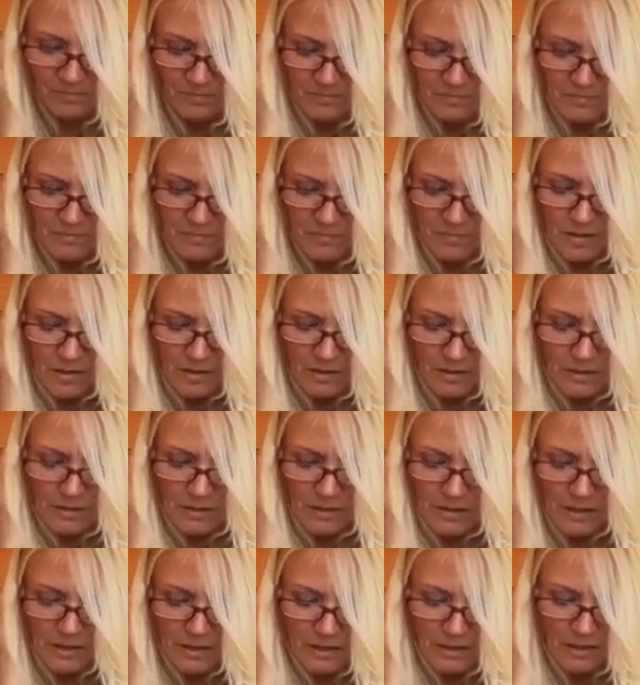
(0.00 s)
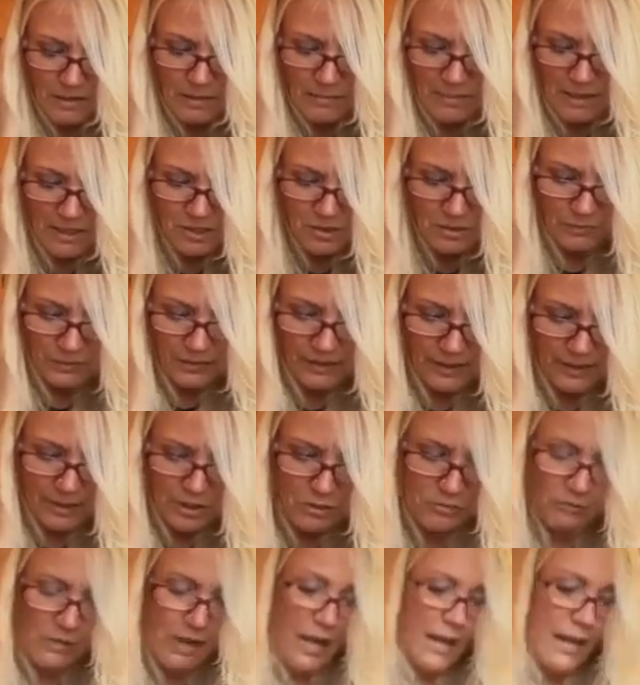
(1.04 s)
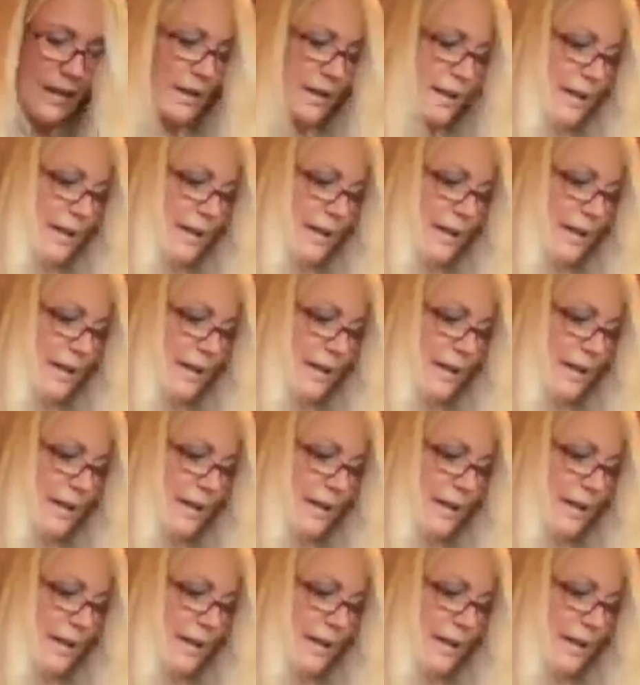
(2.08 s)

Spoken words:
It makes you feel like you've got a head cold,